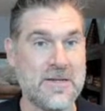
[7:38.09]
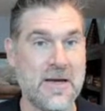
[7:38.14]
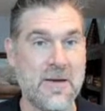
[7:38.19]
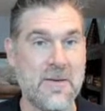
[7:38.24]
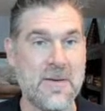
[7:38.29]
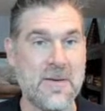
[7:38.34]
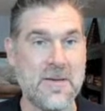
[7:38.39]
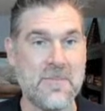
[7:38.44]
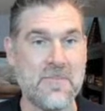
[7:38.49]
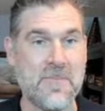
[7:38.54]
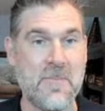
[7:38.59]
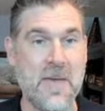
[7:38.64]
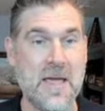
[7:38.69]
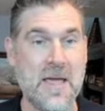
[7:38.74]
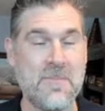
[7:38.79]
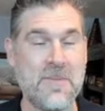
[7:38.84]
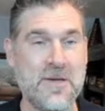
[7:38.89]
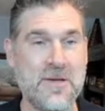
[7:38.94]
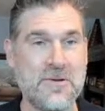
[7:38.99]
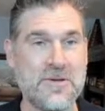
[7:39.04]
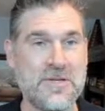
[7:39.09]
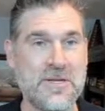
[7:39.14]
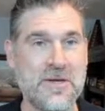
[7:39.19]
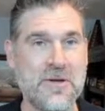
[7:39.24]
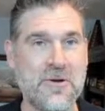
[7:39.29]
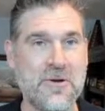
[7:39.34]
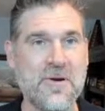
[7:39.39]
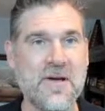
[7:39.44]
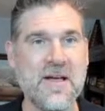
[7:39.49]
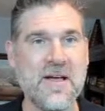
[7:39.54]
I mean, maybe you
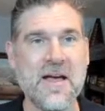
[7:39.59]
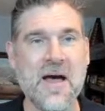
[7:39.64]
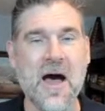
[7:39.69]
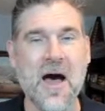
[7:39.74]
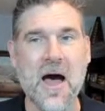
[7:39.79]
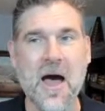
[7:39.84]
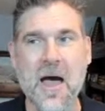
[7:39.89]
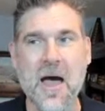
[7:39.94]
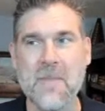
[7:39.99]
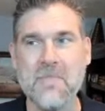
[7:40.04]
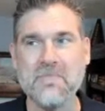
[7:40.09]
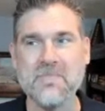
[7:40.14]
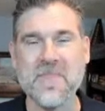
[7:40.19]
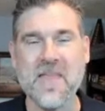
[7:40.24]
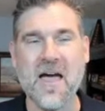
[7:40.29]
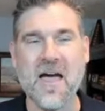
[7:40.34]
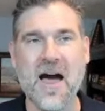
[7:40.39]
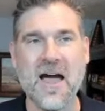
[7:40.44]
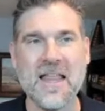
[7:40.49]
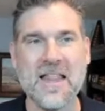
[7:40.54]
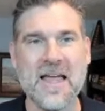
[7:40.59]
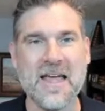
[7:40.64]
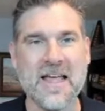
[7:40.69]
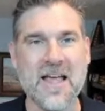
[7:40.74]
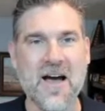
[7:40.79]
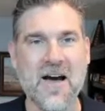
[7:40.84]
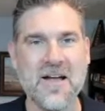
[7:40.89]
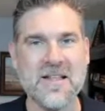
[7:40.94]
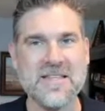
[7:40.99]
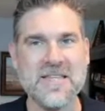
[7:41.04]
do. I like
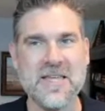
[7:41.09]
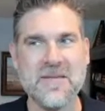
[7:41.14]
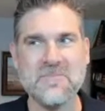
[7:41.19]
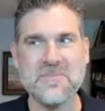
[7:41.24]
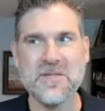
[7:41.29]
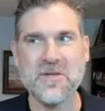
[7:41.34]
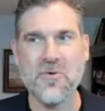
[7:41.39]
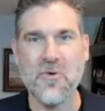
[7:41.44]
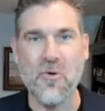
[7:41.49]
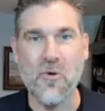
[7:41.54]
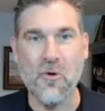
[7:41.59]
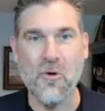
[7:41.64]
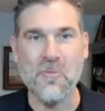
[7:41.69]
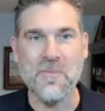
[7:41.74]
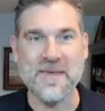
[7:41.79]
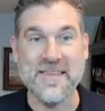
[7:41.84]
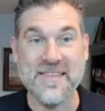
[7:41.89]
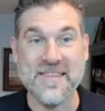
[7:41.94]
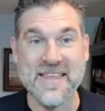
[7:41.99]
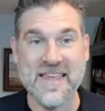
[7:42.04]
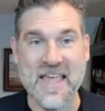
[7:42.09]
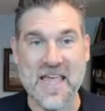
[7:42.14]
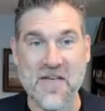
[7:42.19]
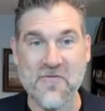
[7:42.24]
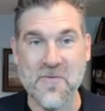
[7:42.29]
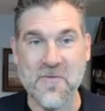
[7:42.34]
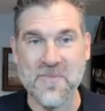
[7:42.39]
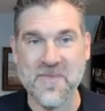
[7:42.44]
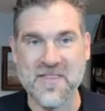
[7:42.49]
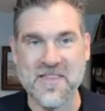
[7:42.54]
our team to all be singing
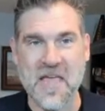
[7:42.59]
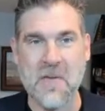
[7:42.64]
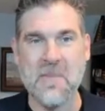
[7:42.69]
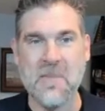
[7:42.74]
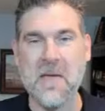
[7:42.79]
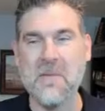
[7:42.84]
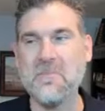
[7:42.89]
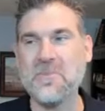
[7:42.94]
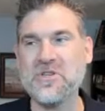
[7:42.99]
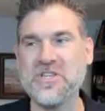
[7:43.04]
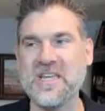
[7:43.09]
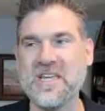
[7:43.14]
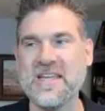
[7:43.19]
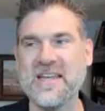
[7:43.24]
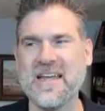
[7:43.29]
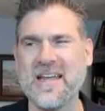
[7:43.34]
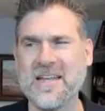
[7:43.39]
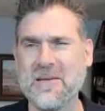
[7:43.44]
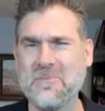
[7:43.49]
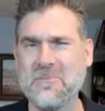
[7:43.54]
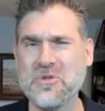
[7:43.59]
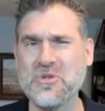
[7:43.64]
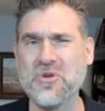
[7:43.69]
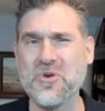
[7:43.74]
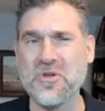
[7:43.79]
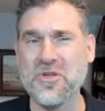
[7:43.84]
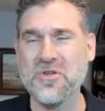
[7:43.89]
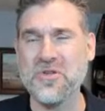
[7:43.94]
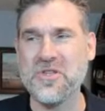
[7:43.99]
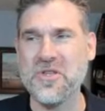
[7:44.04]
from the same hymn sheet, and I'm
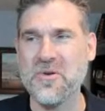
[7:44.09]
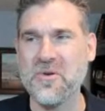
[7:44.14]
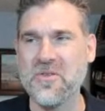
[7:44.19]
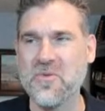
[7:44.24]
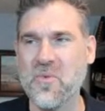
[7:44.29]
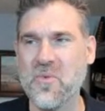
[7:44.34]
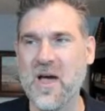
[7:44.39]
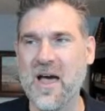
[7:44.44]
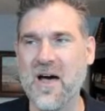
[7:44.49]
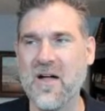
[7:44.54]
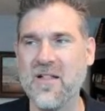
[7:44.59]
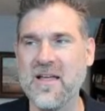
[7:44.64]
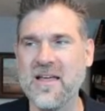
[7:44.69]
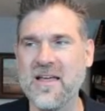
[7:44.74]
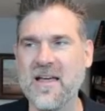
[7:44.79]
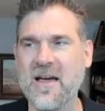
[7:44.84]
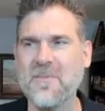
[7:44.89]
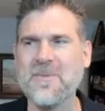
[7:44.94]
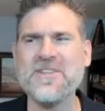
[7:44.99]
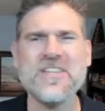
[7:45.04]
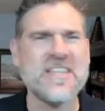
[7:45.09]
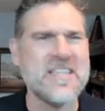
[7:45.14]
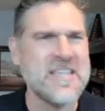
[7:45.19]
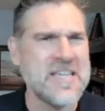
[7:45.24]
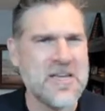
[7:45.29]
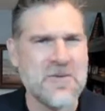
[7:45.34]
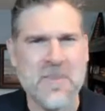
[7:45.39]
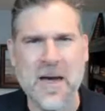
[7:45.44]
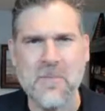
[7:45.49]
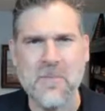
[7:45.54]
sure you do as well. We just
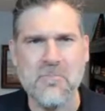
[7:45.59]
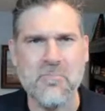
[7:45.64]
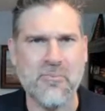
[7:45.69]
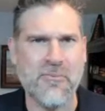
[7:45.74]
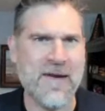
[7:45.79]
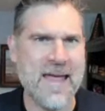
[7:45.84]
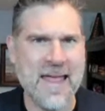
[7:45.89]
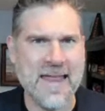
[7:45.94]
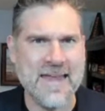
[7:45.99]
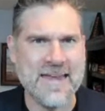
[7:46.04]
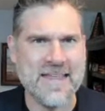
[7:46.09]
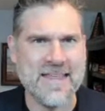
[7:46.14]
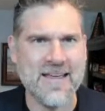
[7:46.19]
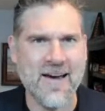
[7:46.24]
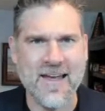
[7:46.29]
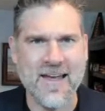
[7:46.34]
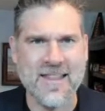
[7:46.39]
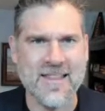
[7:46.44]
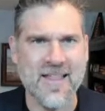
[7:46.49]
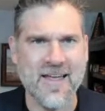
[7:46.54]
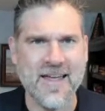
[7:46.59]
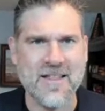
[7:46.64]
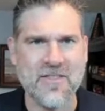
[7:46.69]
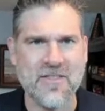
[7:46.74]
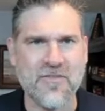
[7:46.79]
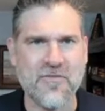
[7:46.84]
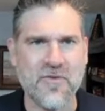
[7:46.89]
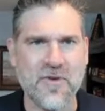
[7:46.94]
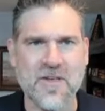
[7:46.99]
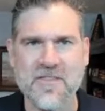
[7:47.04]
think about brand
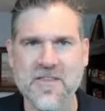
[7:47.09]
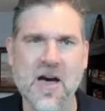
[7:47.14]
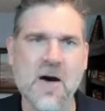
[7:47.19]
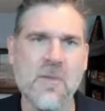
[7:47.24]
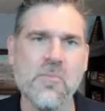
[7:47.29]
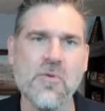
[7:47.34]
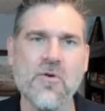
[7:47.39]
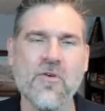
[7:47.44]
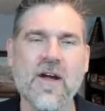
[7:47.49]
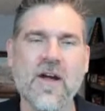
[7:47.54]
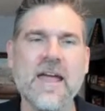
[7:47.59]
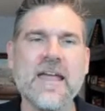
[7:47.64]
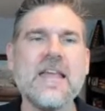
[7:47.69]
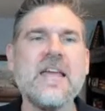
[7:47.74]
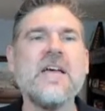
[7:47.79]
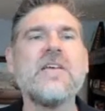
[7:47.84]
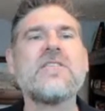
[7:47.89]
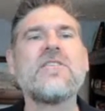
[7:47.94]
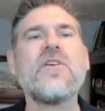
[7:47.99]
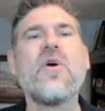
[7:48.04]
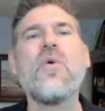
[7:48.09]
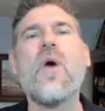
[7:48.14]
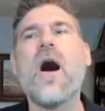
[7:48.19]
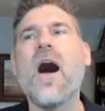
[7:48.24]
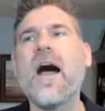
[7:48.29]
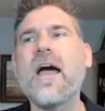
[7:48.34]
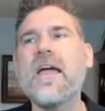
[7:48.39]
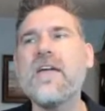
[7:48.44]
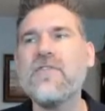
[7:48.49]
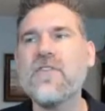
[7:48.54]
guidelines, for example, right? So
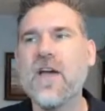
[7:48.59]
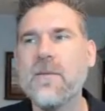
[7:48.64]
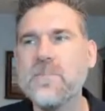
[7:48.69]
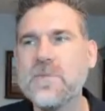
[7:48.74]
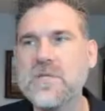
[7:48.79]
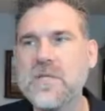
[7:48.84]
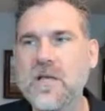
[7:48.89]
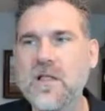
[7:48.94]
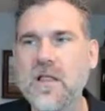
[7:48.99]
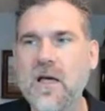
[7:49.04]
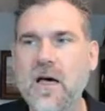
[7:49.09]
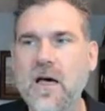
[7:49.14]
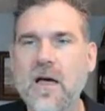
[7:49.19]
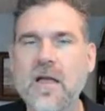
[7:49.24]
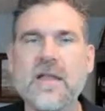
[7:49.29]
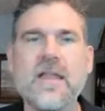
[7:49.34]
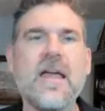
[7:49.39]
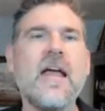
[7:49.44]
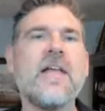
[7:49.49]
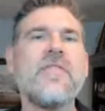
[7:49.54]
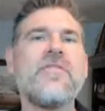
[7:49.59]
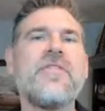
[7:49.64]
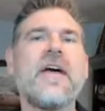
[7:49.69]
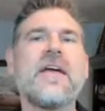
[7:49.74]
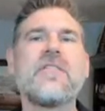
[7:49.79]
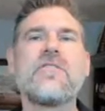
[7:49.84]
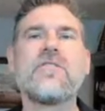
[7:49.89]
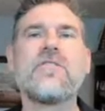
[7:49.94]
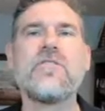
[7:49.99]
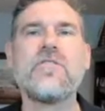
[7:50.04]
I've come to learn
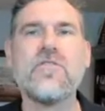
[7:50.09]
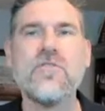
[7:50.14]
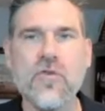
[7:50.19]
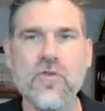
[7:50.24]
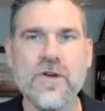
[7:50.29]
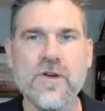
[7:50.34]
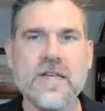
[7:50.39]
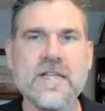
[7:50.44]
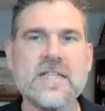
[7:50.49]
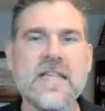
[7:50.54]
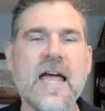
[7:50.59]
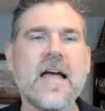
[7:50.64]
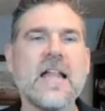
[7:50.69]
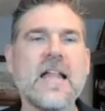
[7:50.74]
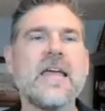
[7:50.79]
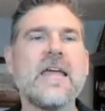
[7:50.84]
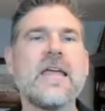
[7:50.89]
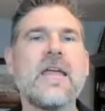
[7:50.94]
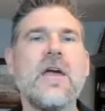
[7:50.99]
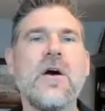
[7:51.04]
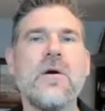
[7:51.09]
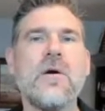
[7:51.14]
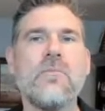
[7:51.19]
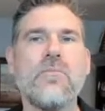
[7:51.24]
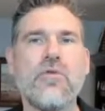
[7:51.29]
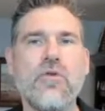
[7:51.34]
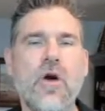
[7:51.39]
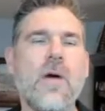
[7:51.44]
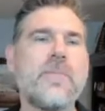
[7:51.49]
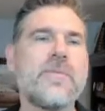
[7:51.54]
that storytelling
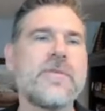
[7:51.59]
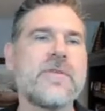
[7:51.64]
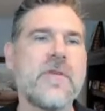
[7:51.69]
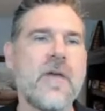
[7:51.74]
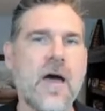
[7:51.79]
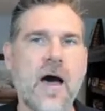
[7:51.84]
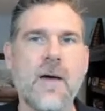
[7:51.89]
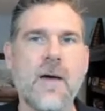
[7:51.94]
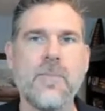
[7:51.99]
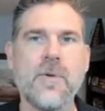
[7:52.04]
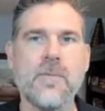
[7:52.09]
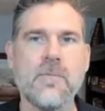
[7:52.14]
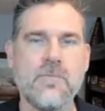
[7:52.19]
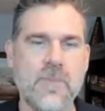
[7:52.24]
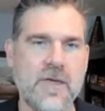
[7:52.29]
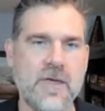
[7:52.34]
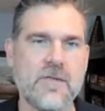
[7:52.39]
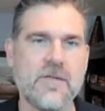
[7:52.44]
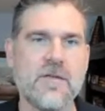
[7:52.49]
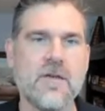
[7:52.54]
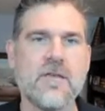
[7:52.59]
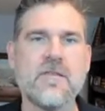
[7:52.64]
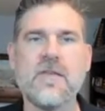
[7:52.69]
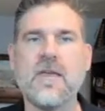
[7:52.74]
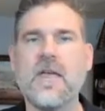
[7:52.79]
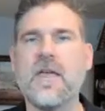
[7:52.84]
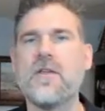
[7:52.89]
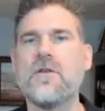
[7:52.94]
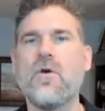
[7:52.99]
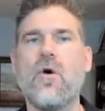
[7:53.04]
props up business
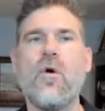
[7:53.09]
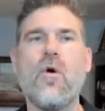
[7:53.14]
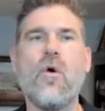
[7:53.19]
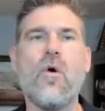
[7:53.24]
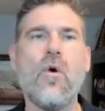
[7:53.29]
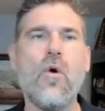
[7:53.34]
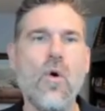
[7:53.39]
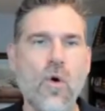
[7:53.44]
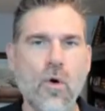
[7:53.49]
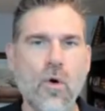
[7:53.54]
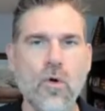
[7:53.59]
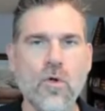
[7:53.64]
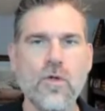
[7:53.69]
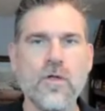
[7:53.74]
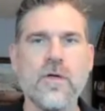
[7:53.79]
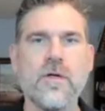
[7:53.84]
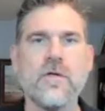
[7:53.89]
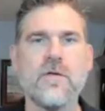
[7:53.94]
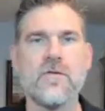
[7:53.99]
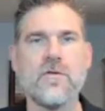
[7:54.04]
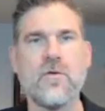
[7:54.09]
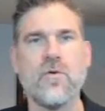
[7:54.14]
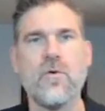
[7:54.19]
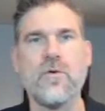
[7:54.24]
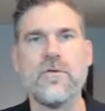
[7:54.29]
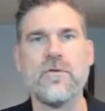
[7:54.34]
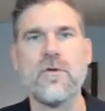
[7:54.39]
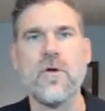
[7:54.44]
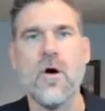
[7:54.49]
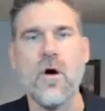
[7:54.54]
in all
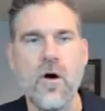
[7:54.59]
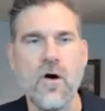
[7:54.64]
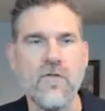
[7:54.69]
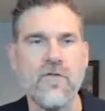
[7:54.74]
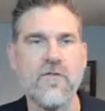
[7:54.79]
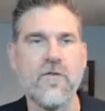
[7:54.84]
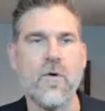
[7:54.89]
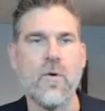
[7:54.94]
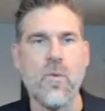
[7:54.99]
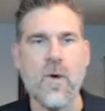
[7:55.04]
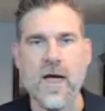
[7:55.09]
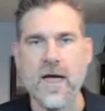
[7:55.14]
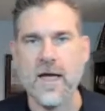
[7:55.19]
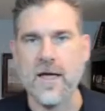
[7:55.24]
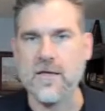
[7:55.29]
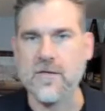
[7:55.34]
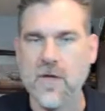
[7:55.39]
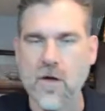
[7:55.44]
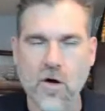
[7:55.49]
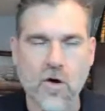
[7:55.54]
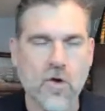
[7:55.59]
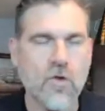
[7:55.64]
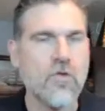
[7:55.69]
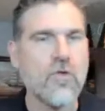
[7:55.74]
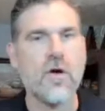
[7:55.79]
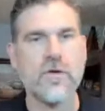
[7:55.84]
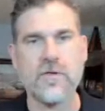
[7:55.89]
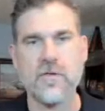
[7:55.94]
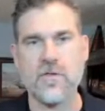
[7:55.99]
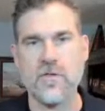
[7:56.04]
sorts of ways
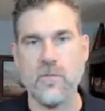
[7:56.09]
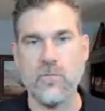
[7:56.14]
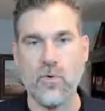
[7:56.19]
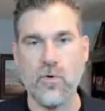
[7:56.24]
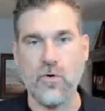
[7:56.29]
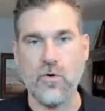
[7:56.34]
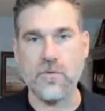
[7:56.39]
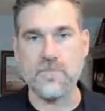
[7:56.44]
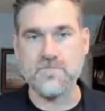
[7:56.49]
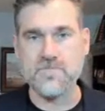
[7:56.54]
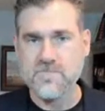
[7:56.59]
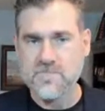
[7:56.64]
across the board.